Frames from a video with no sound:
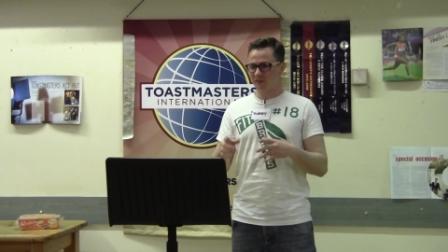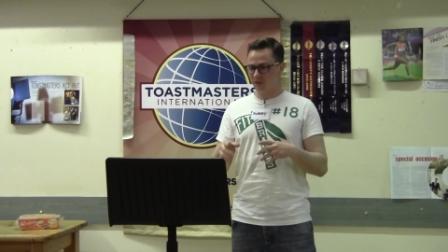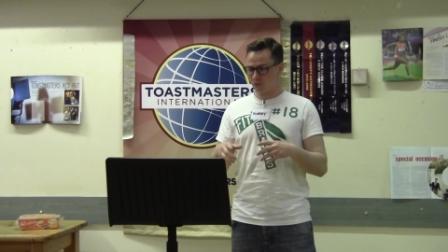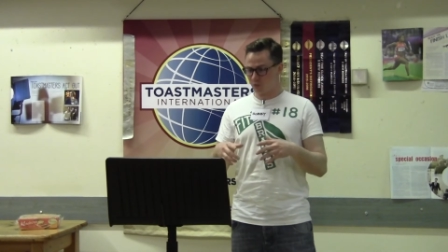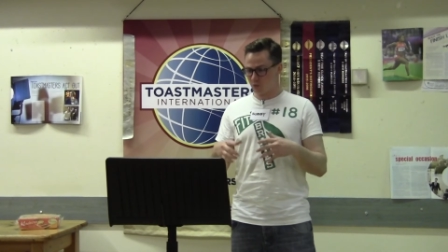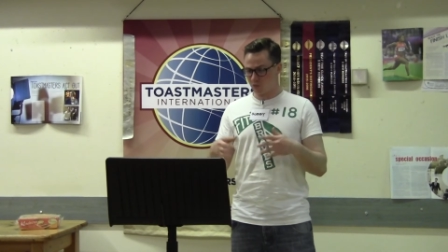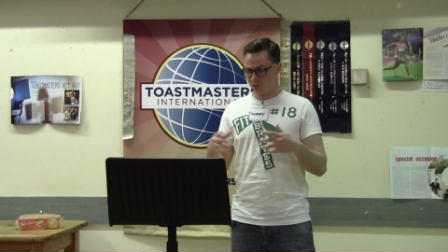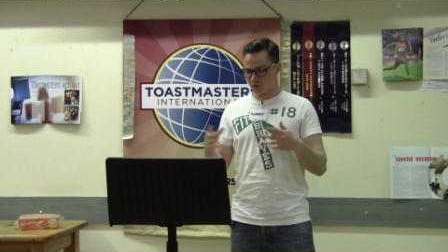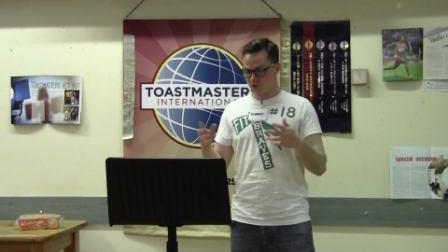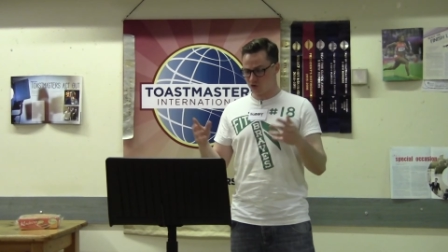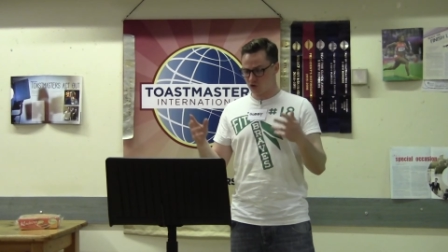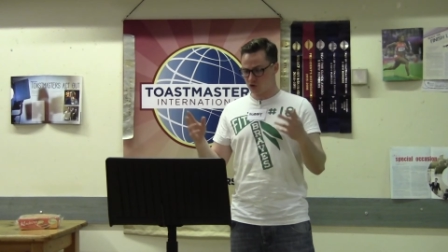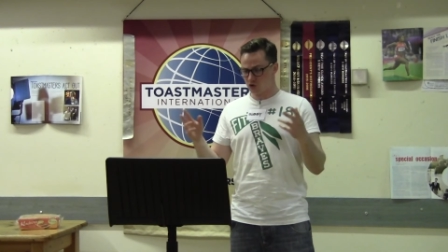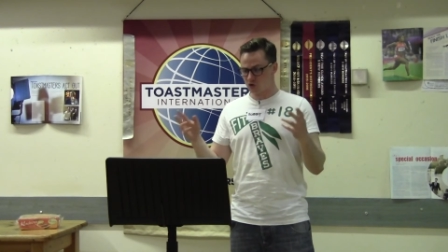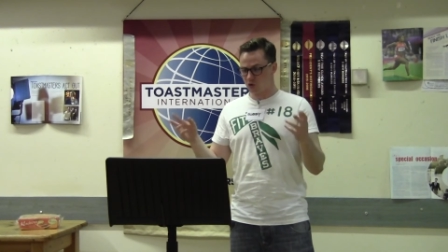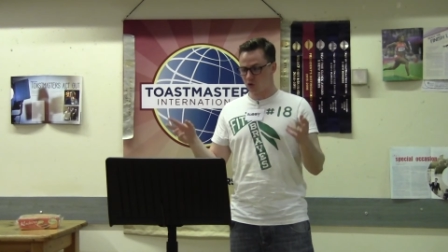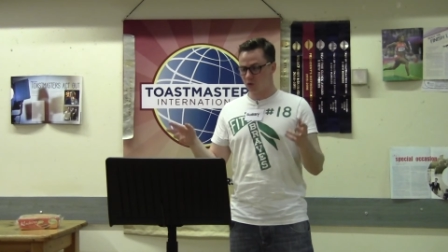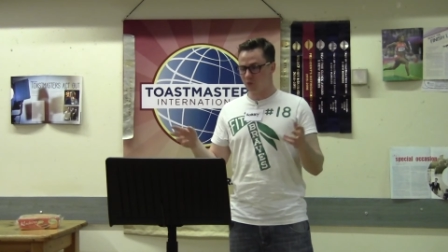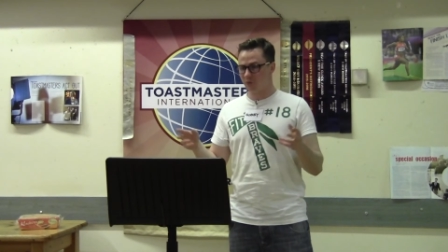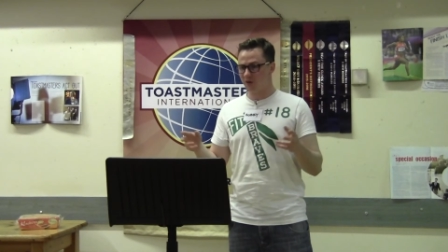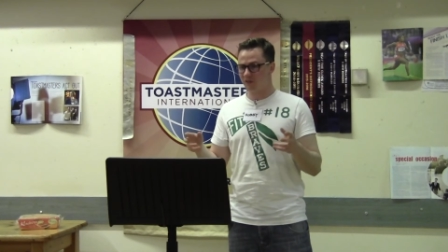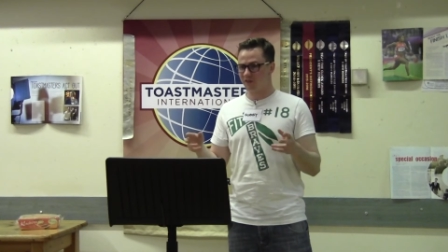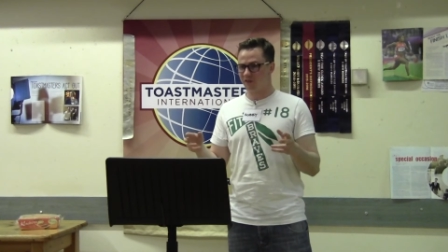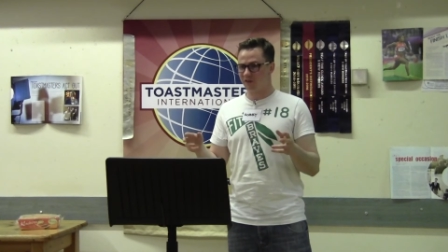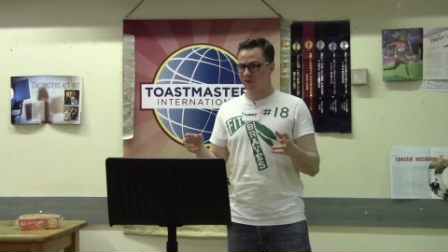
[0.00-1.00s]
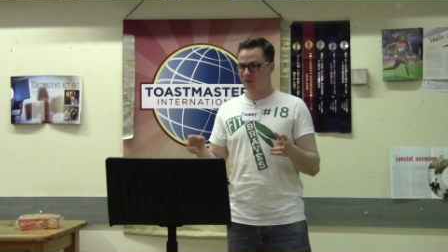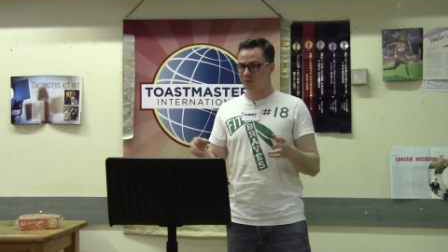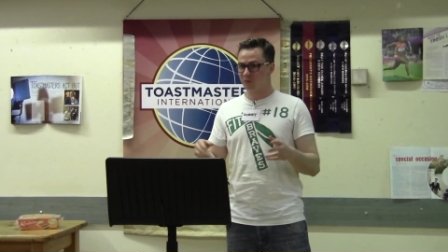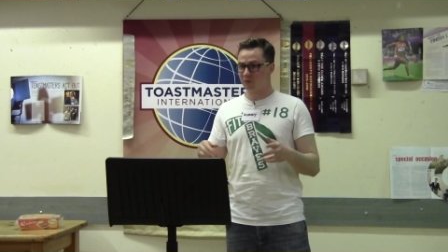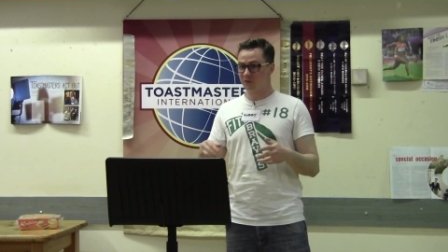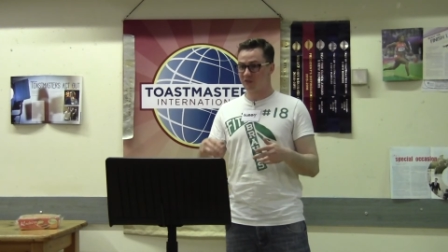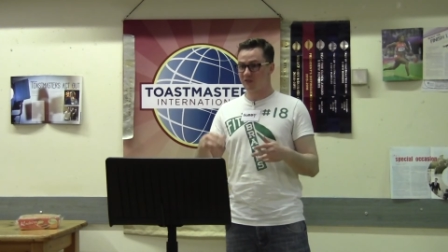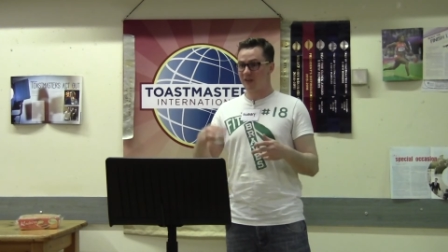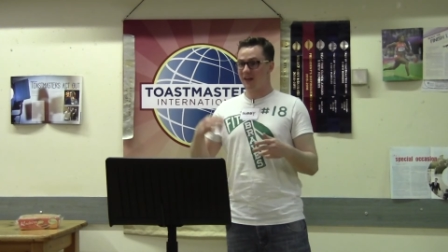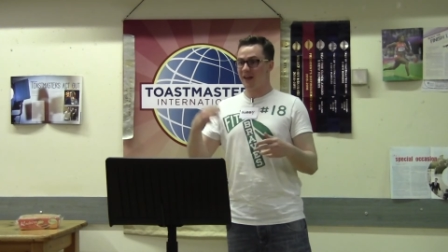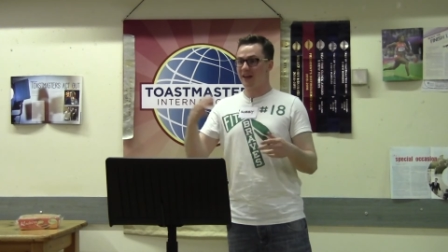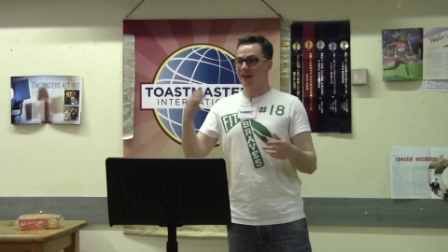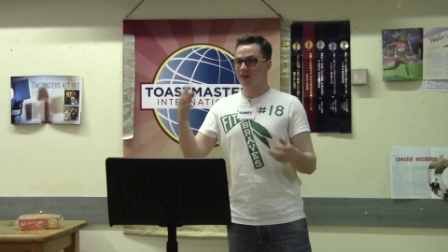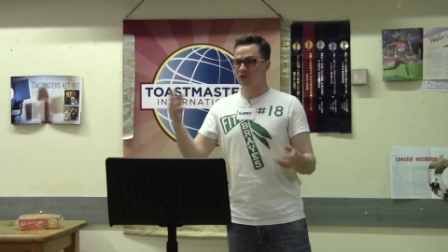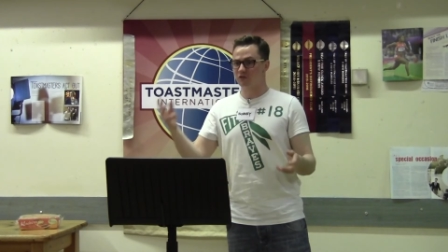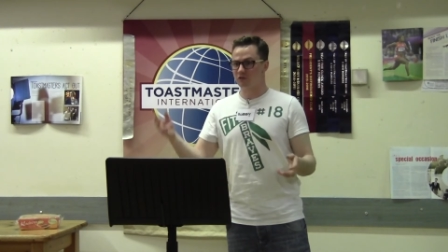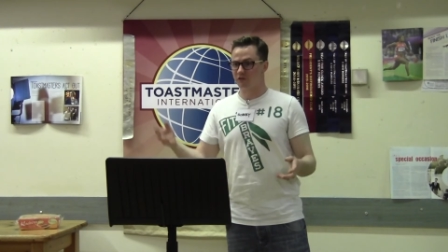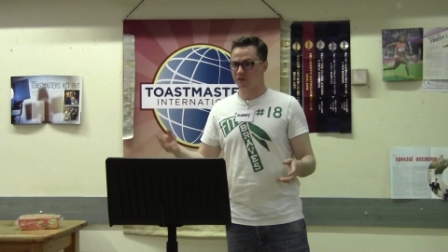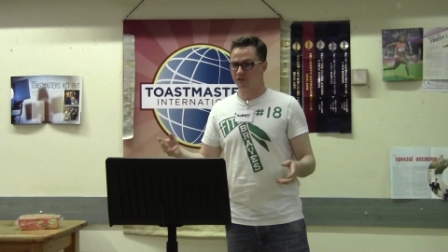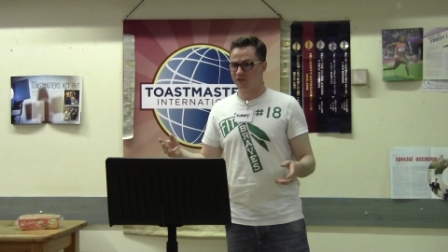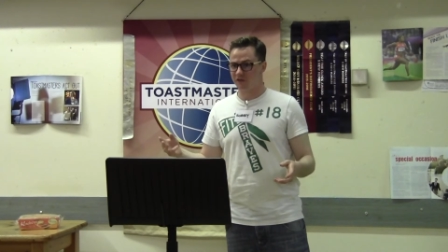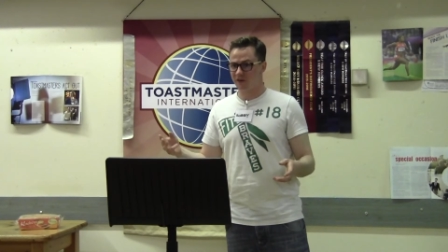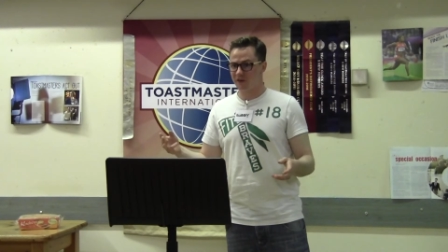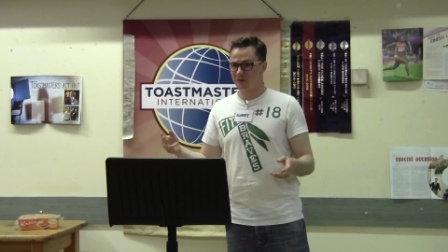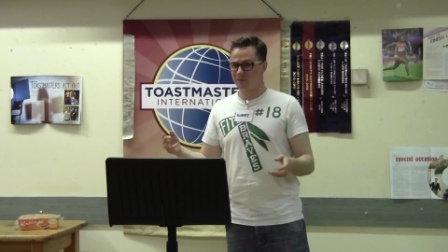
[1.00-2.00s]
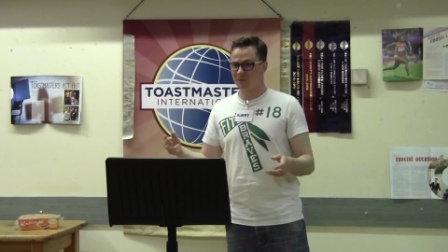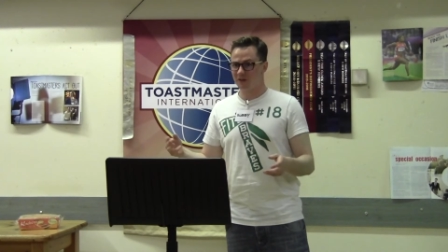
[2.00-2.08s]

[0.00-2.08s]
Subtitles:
wasn't sure whether it was the extra 3